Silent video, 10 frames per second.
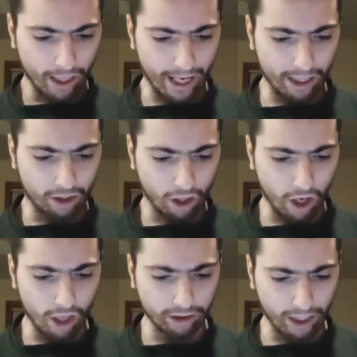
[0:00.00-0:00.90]
a
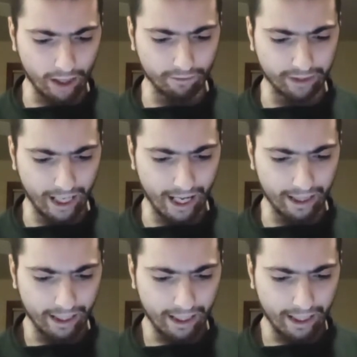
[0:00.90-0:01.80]
cause of
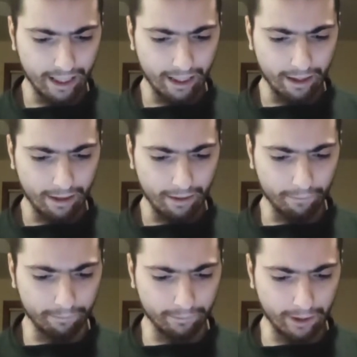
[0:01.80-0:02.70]
death,
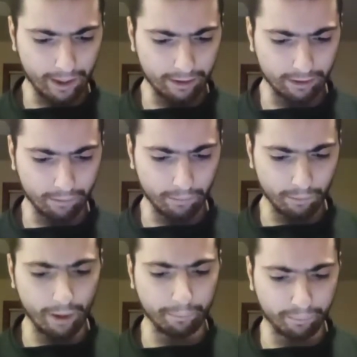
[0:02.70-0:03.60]
mm,
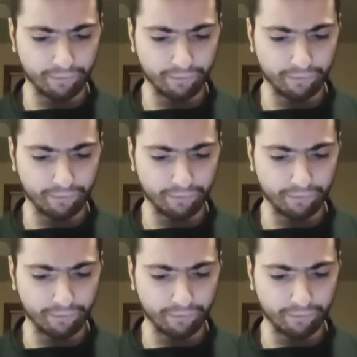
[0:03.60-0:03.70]
uh,